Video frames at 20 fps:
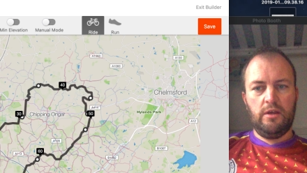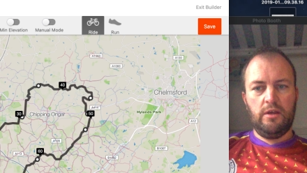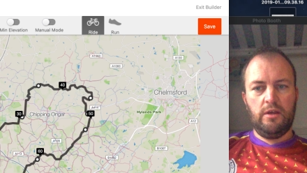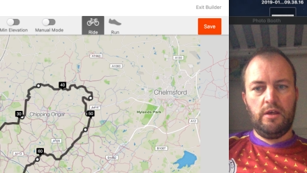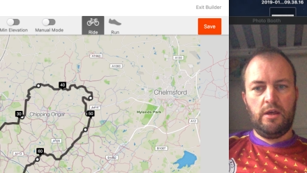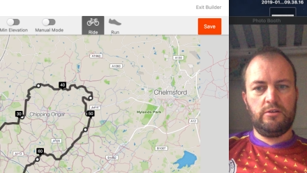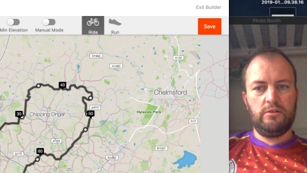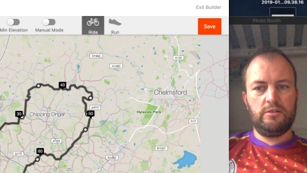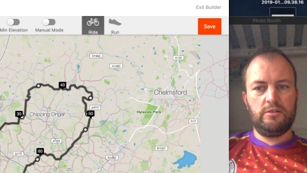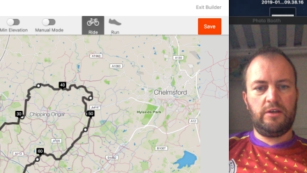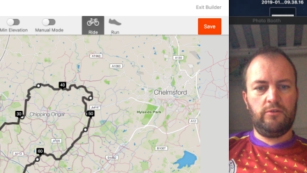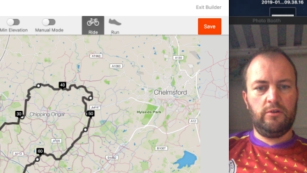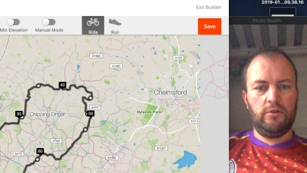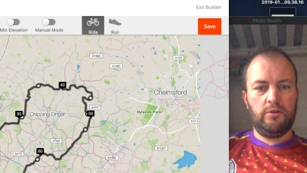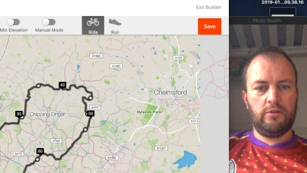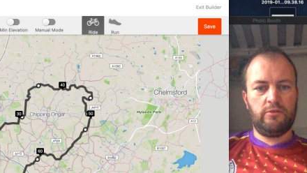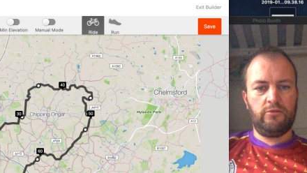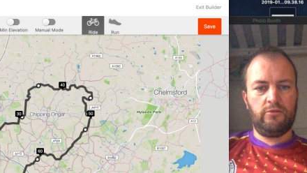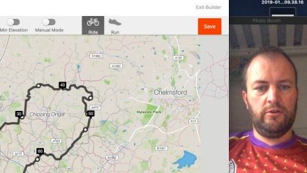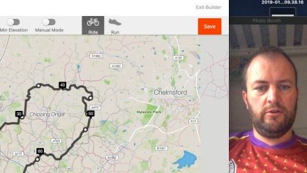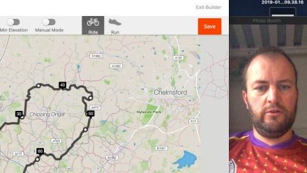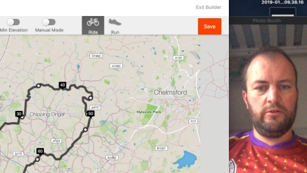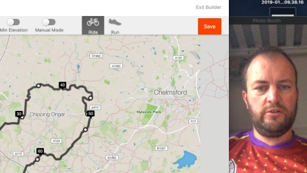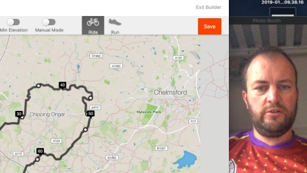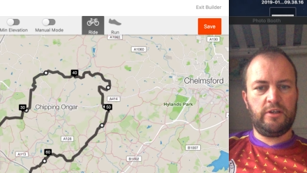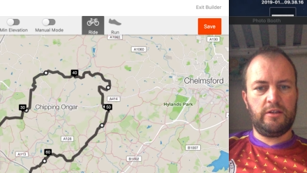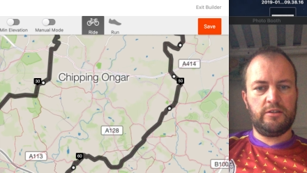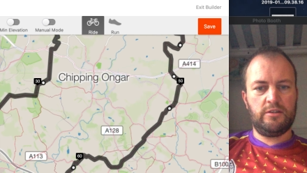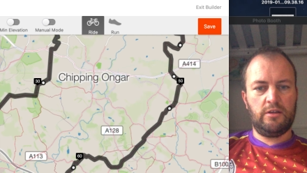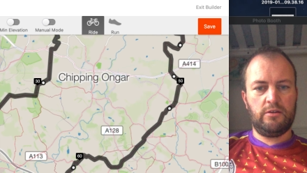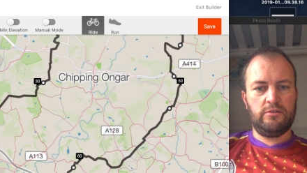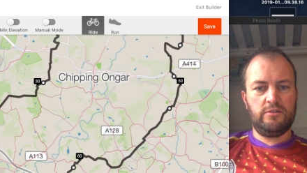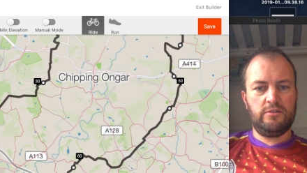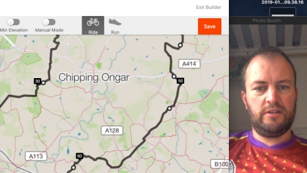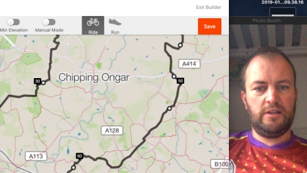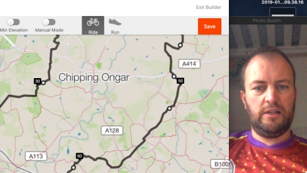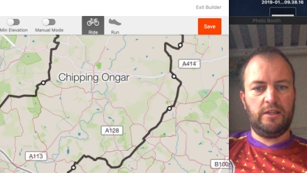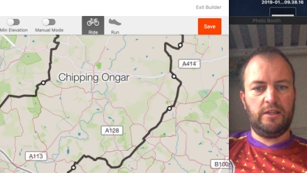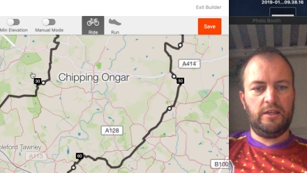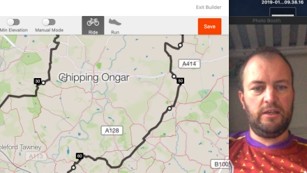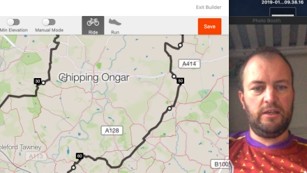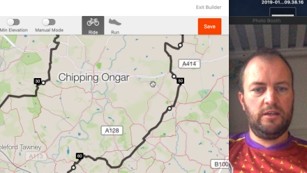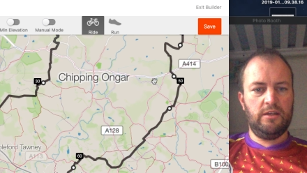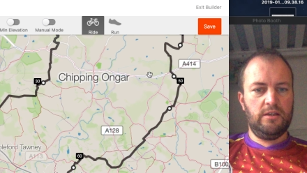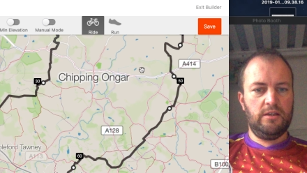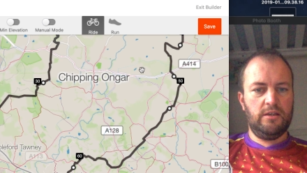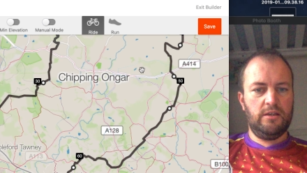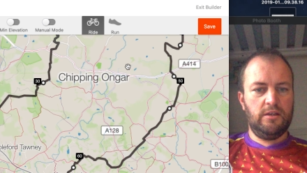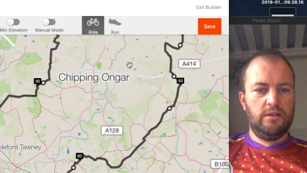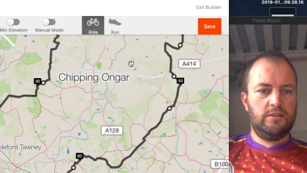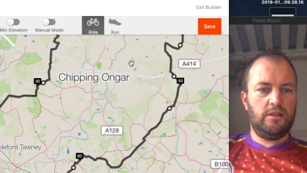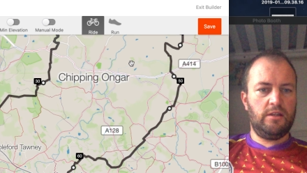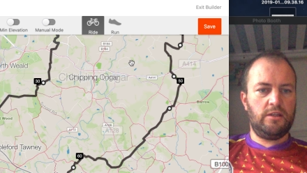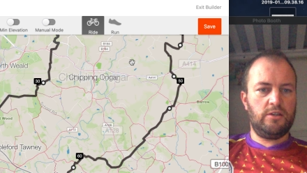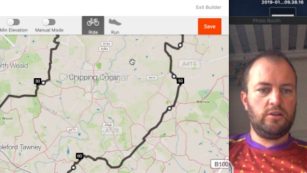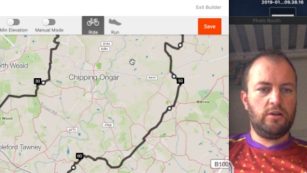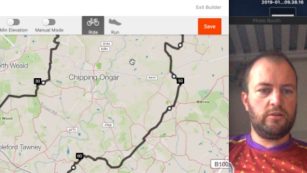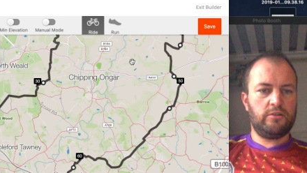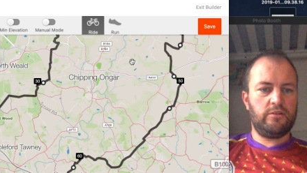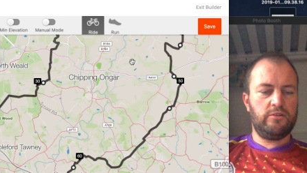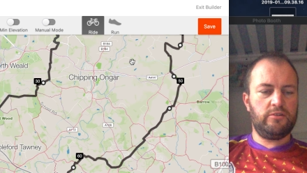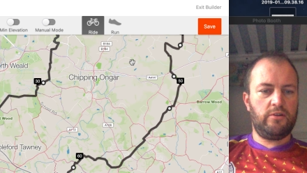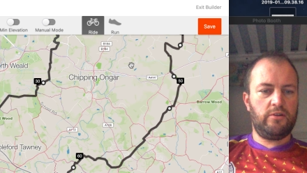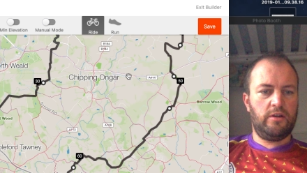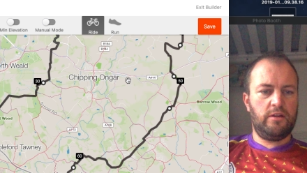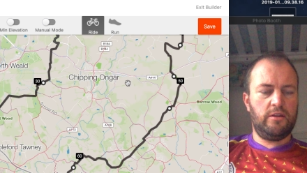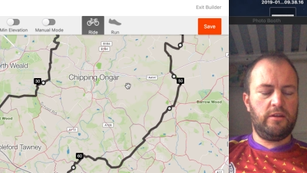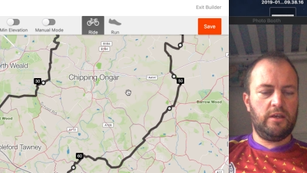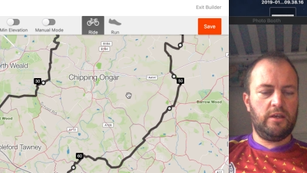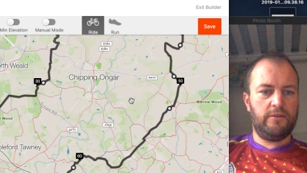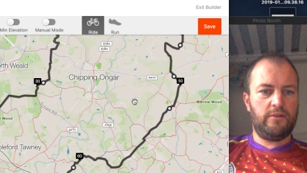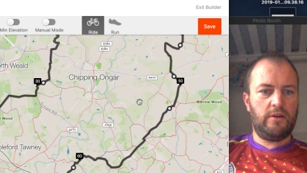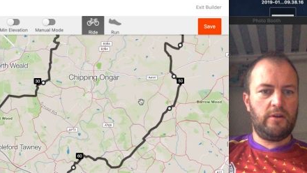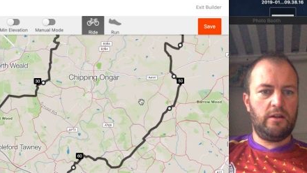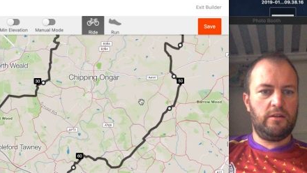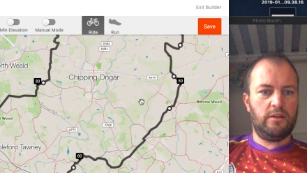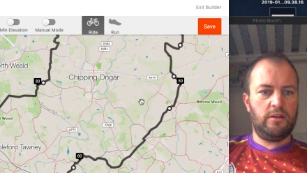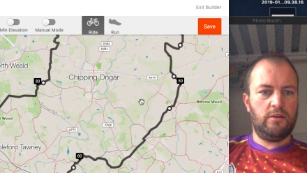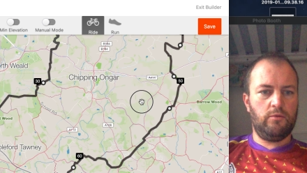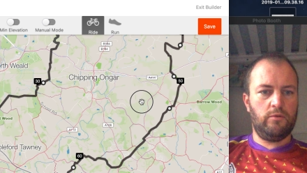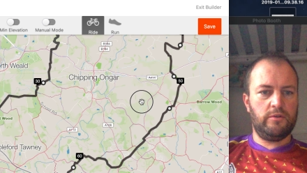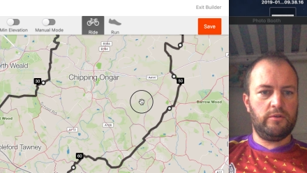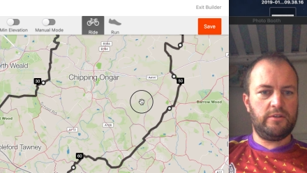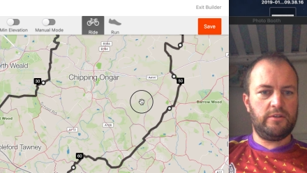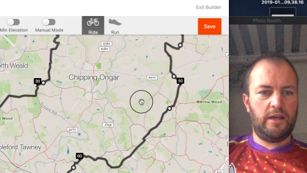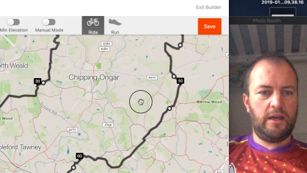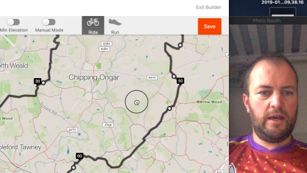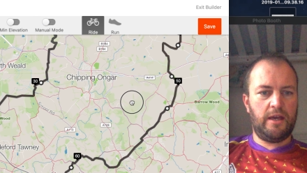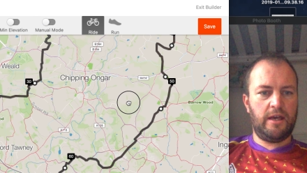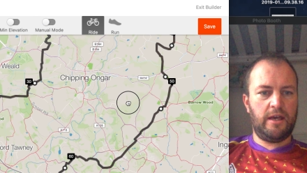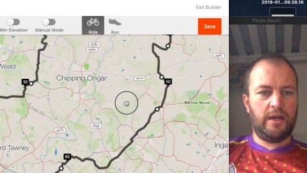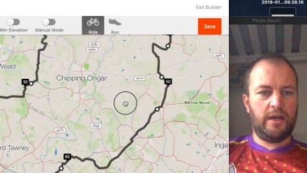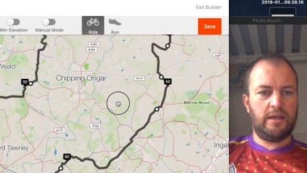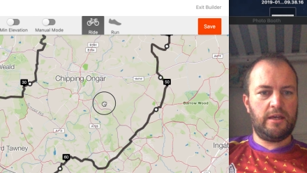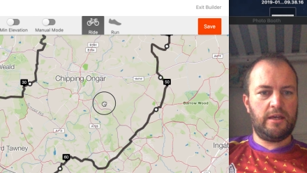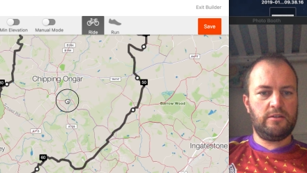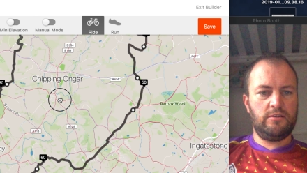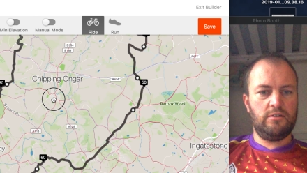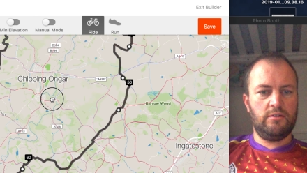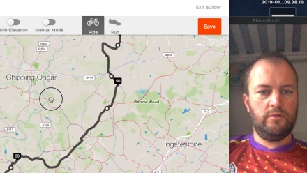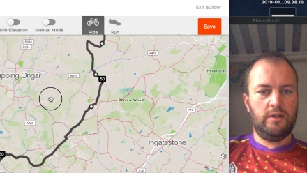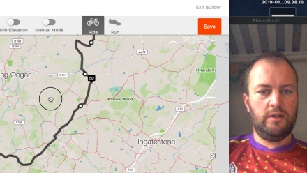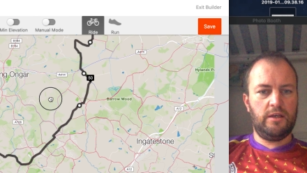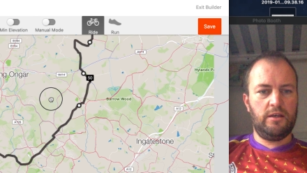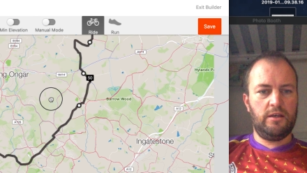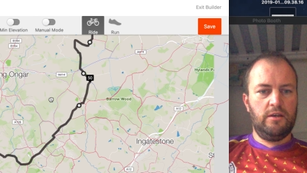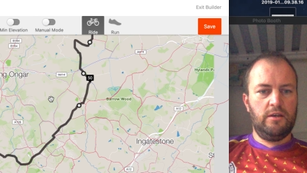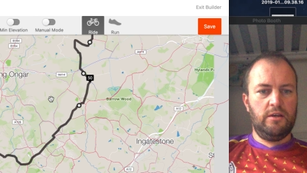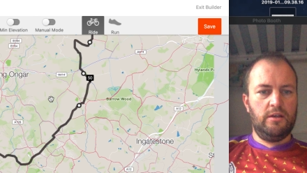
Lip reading: It's good to have a look through, check there's no silly junctions or anything. Is there anything you want to add to it?